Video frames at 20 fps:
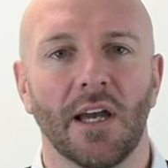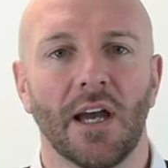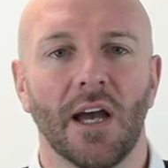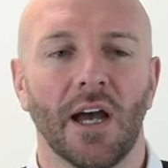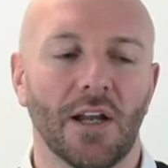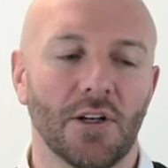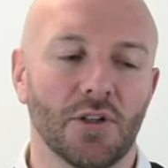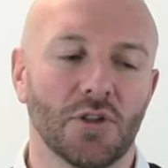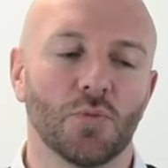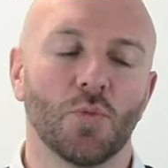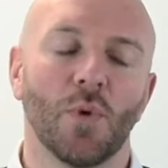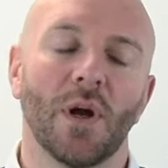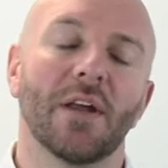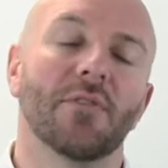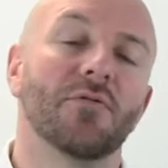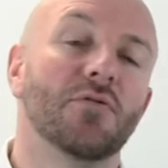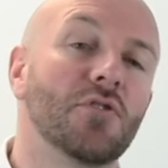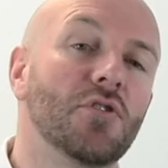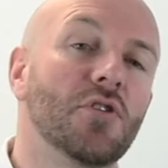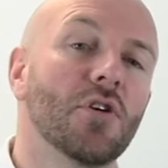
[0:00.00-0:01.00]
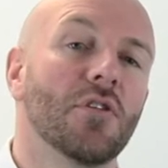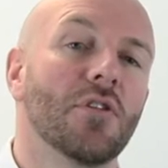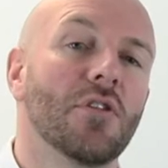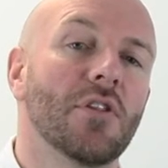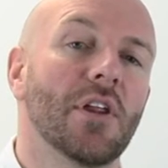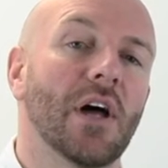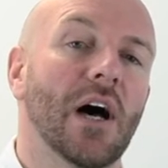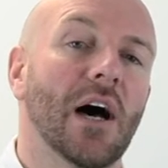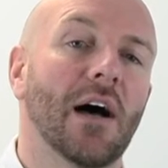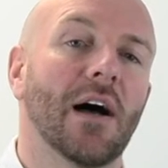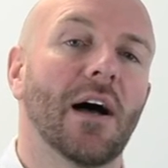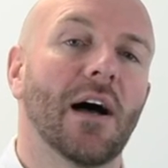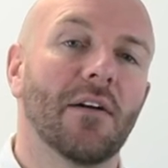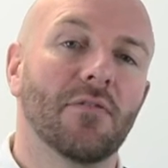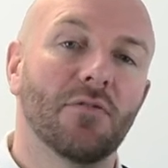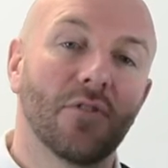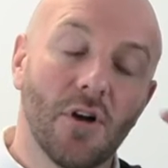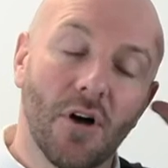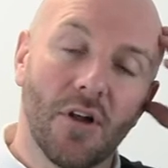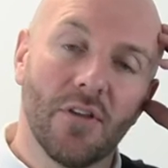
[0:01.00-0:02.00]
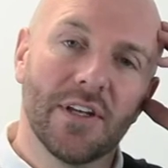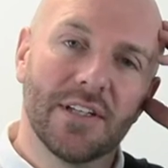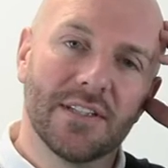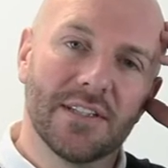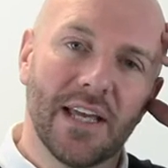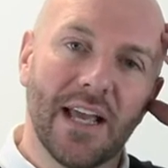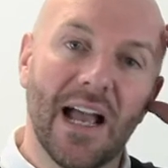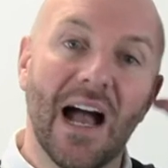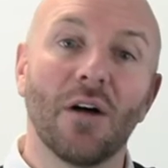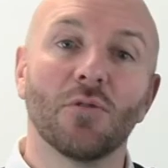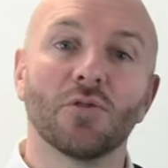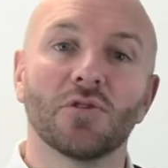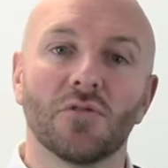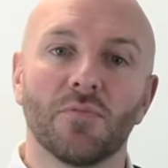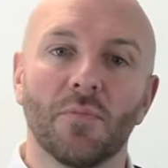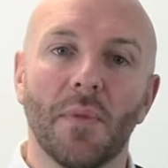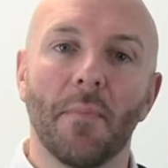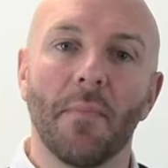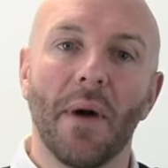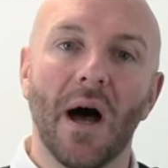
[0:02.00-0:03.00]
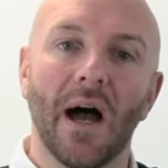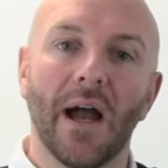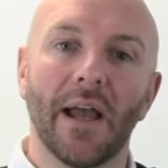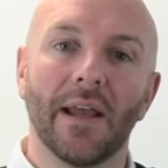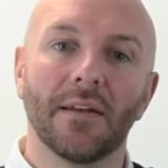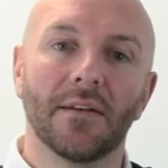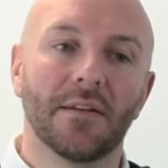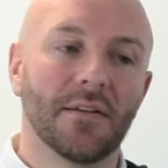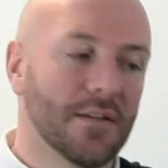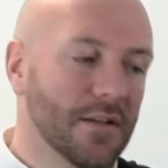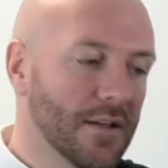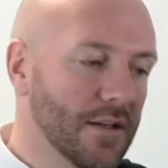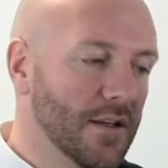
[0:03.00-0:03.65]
And when I've done that, I've got this thing out of my mind,